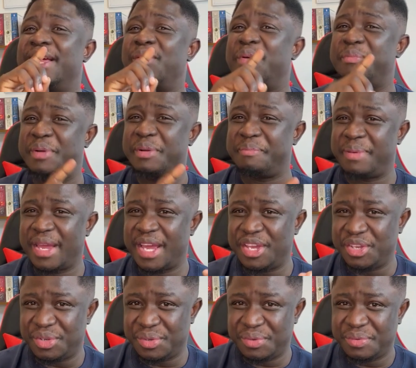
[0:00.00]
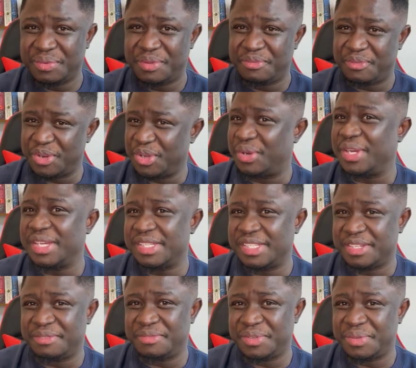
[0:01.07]
And then we prepare you for your
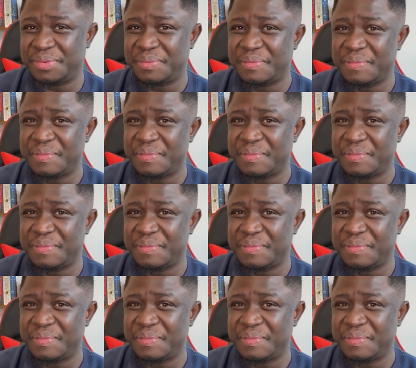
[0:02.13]
interview.